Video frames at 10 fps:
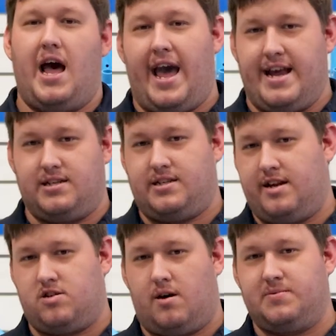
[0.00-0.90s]
8 to
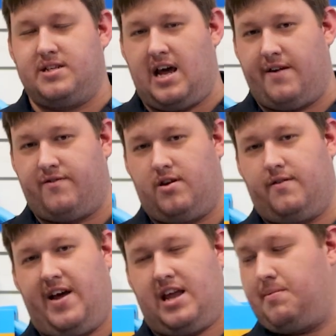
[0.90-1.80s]
10 times a day
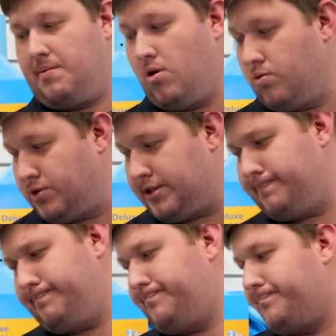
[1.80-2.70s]
for vacuuming pools.